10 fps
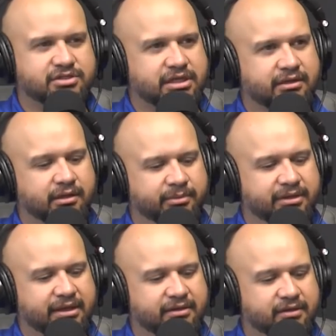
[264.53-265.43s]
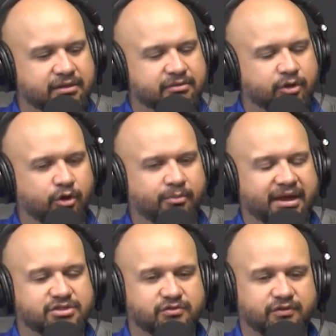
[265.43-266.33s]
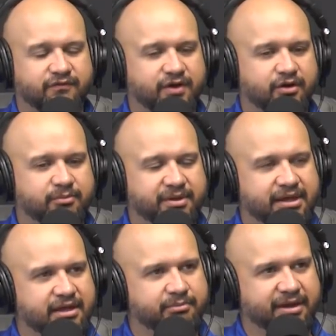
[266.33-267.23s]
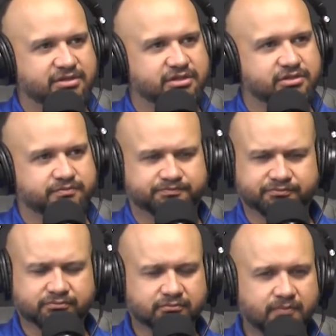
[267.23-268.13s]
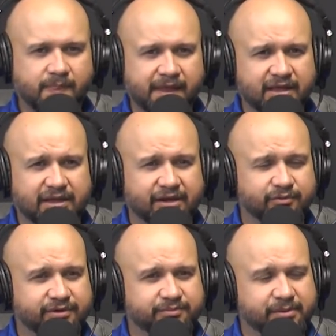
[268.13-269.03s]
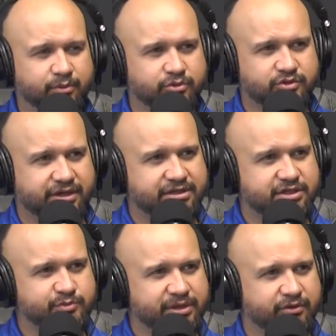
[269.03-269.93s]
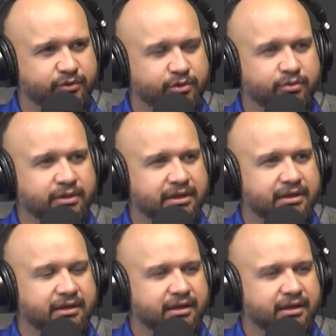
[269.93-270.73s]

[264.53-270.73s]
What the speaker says: because going back to the very beginning basics, like when people were trying to teach me how to throw,